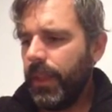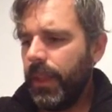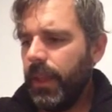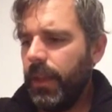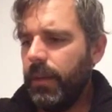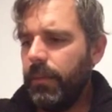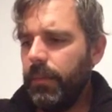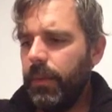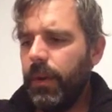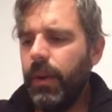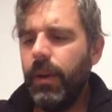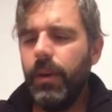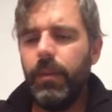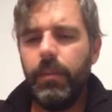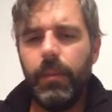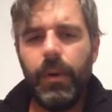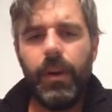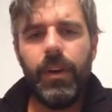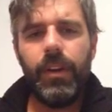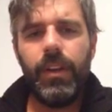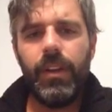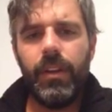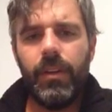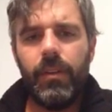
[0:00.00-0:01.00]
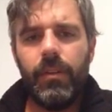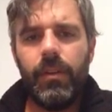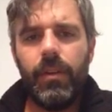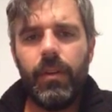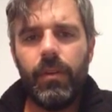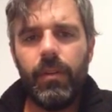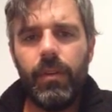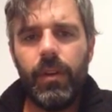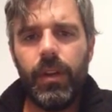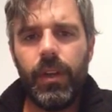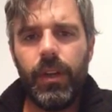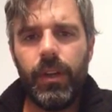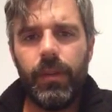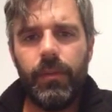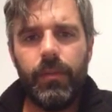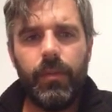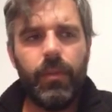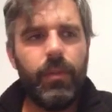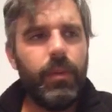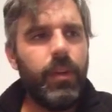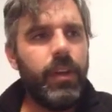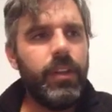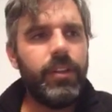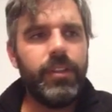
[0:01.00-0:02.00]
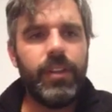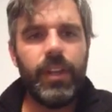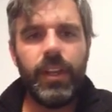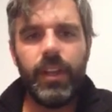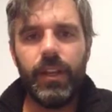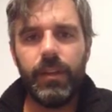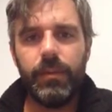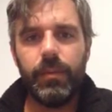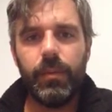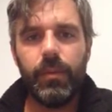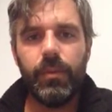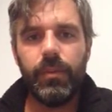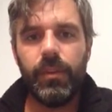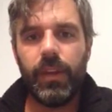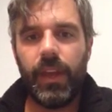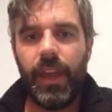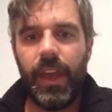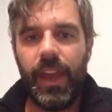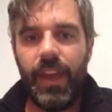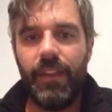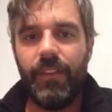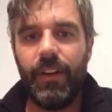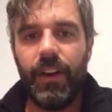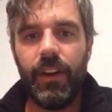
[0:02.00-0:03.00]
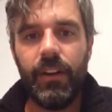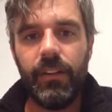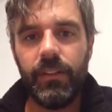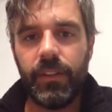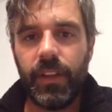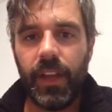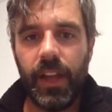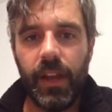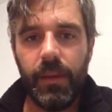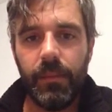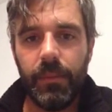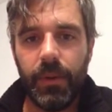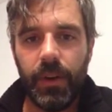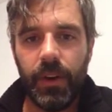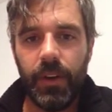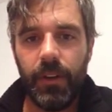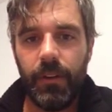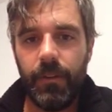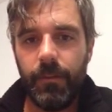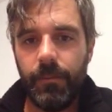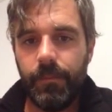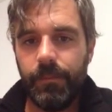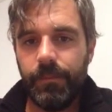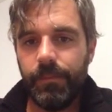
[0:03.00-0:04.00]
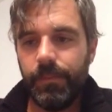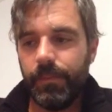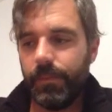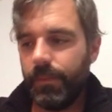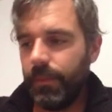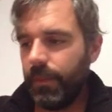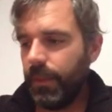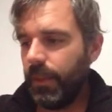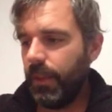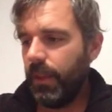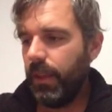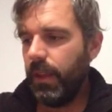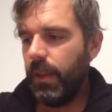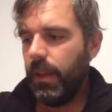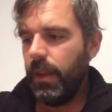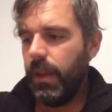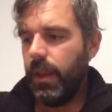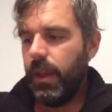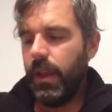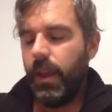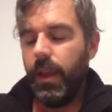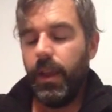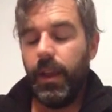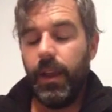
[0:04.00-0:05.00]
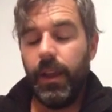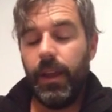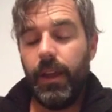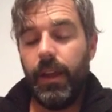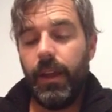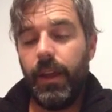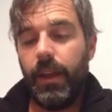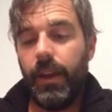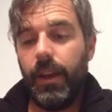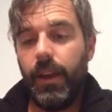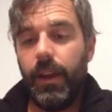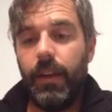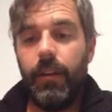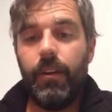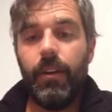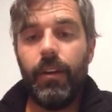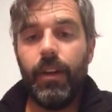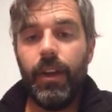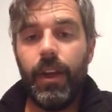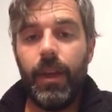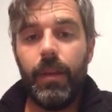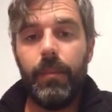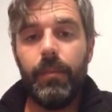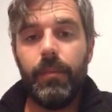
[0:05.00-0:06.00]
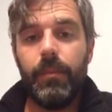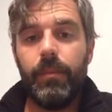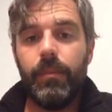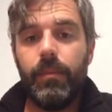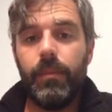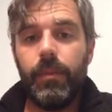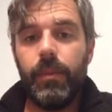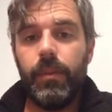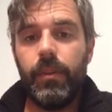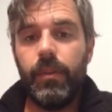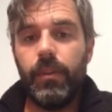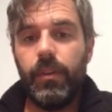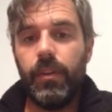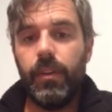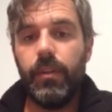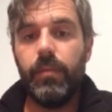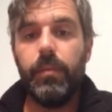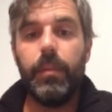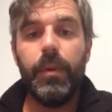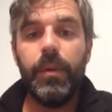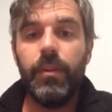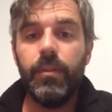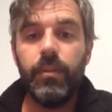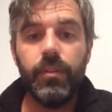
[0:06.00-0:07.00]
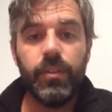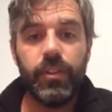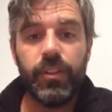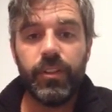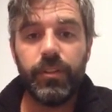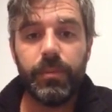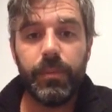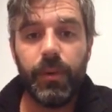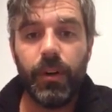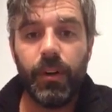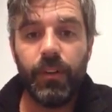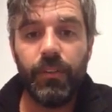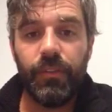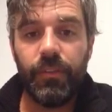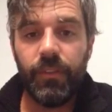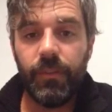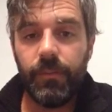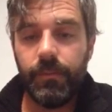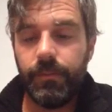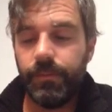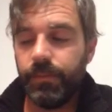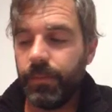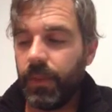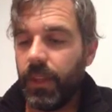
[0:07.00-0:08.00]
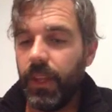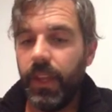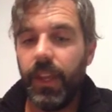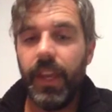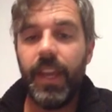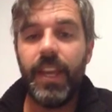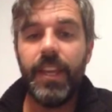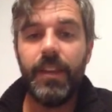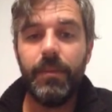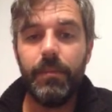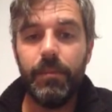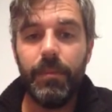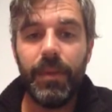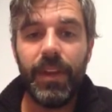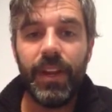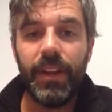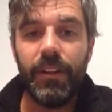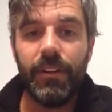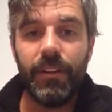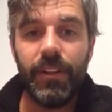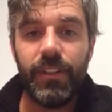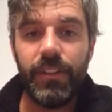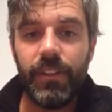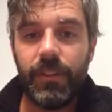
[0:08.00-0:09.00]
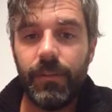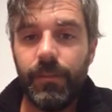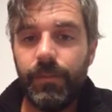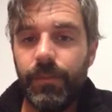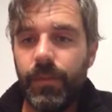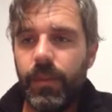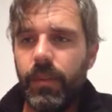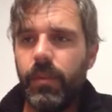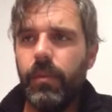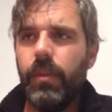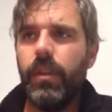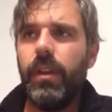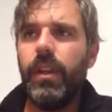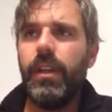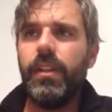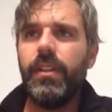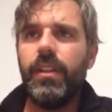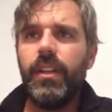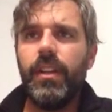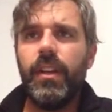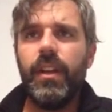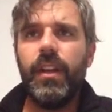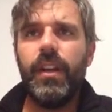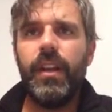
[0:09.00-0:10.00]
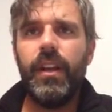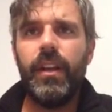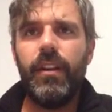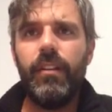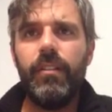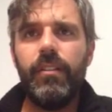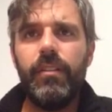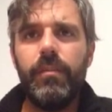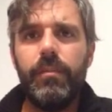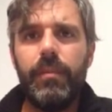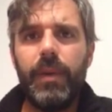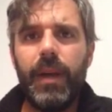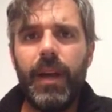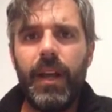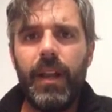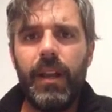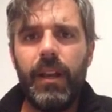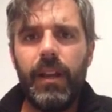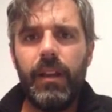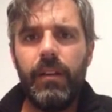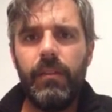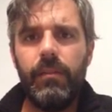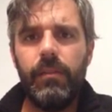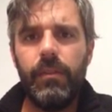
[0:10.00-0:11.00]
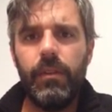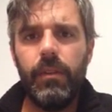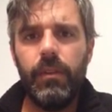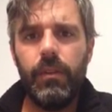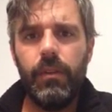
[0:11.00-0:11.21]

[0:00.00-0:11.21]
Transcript: And by and by, you don't know nothing for, I suppose, a half hour's gone by. And there I am, as blue as a smurf, eating berries. So the next thing I hear is him bawling out,